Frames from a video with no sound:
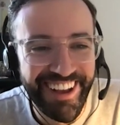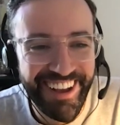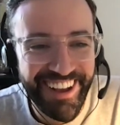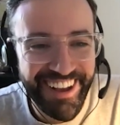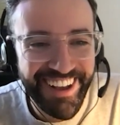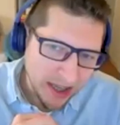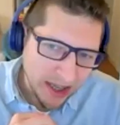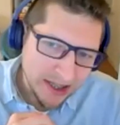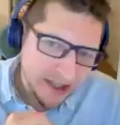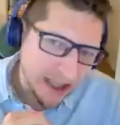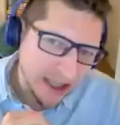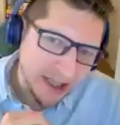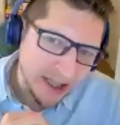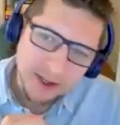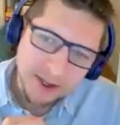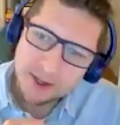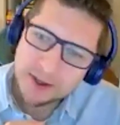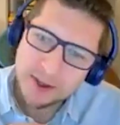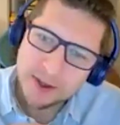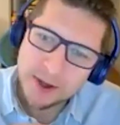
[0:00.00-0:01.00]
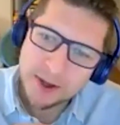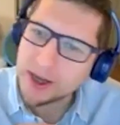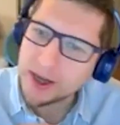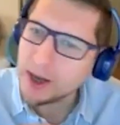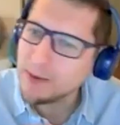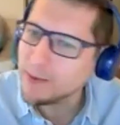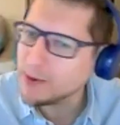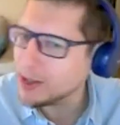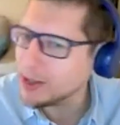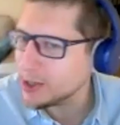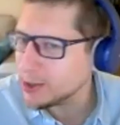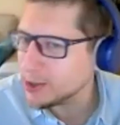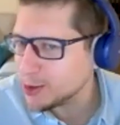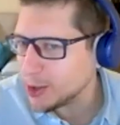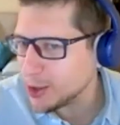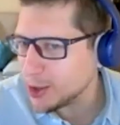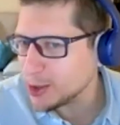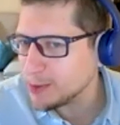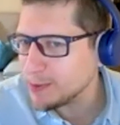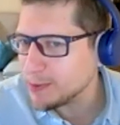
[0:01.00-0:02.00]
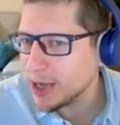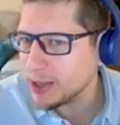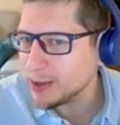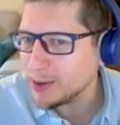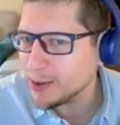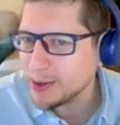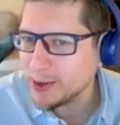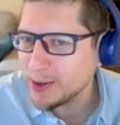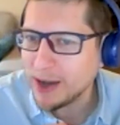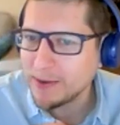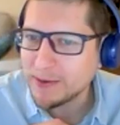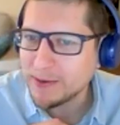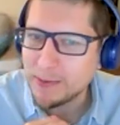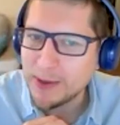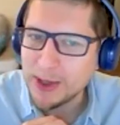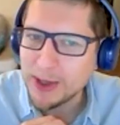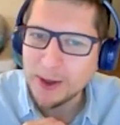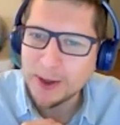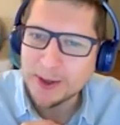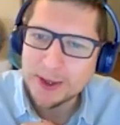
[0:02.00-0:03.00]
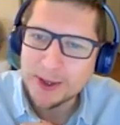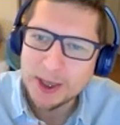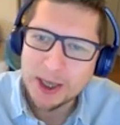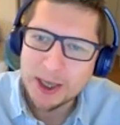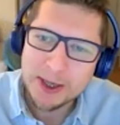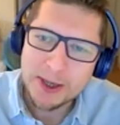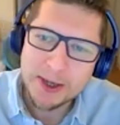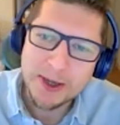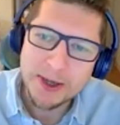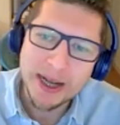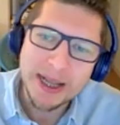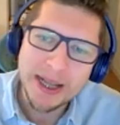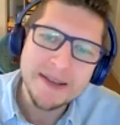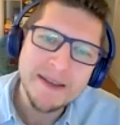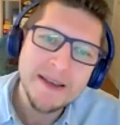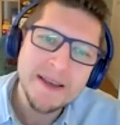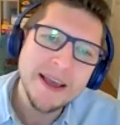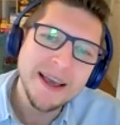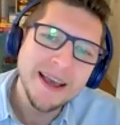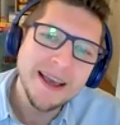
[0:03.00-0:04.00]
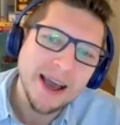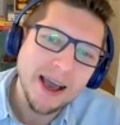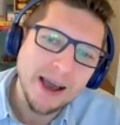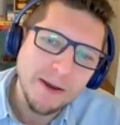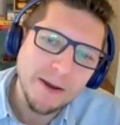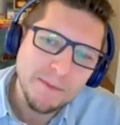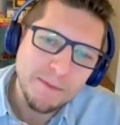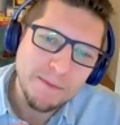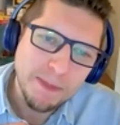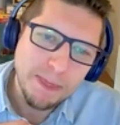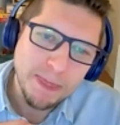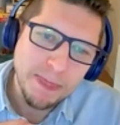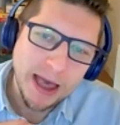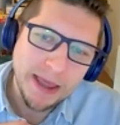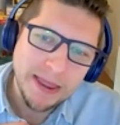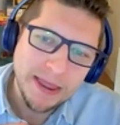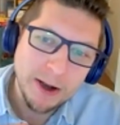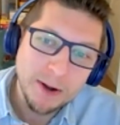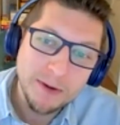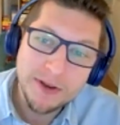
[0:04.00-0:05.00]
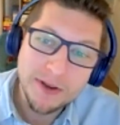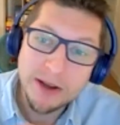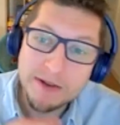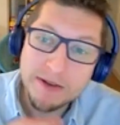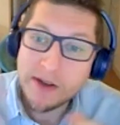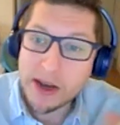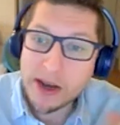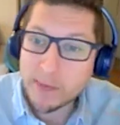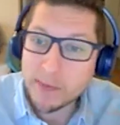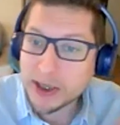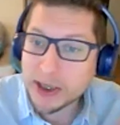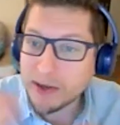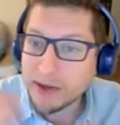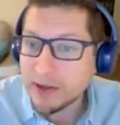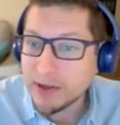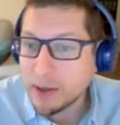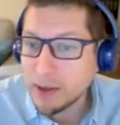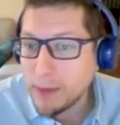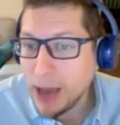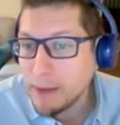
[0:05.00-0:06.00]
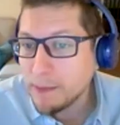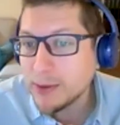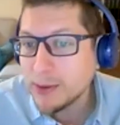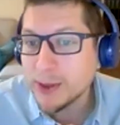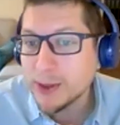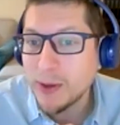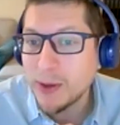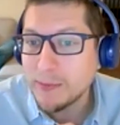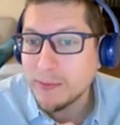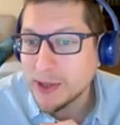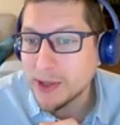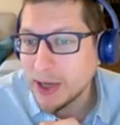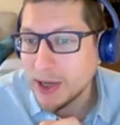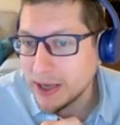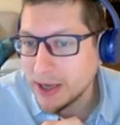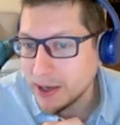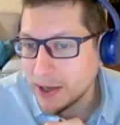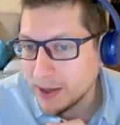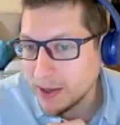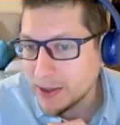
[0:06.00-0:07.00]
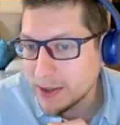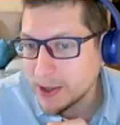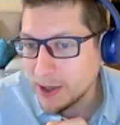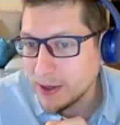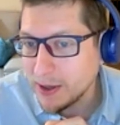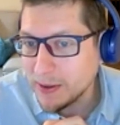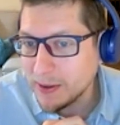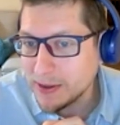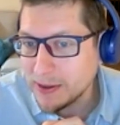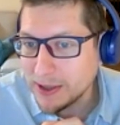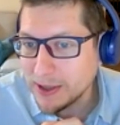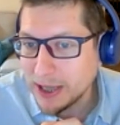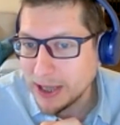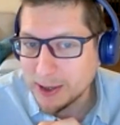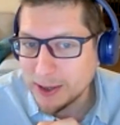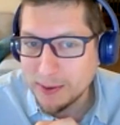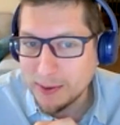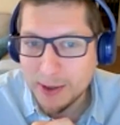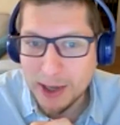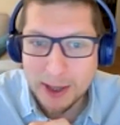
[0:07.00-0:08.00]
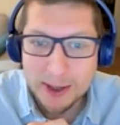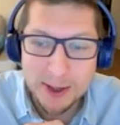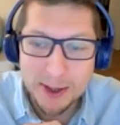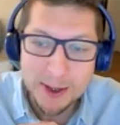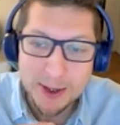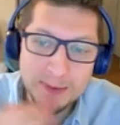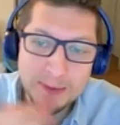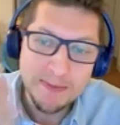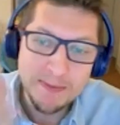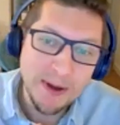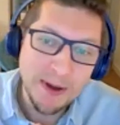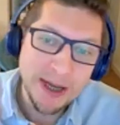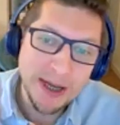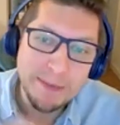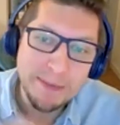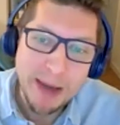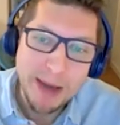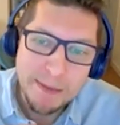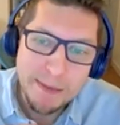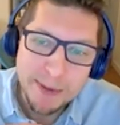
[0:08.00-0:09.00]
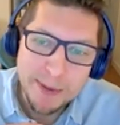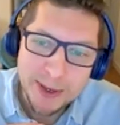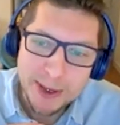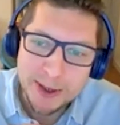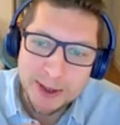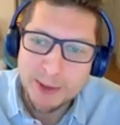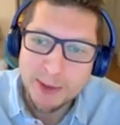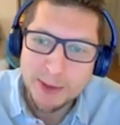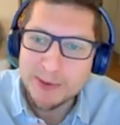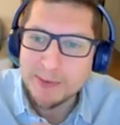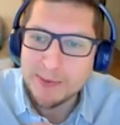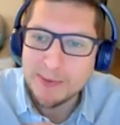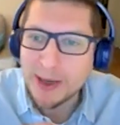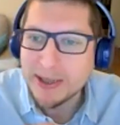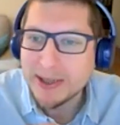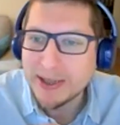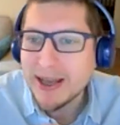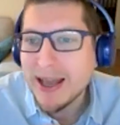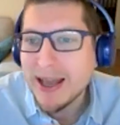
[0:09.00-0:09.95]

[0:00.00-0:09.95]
These things do not come with an instruction manual. You have to be constantly Googling. And then often I'm finding myself on the Pampers website, so next time I go to the supermarket, Pampers is top of mind.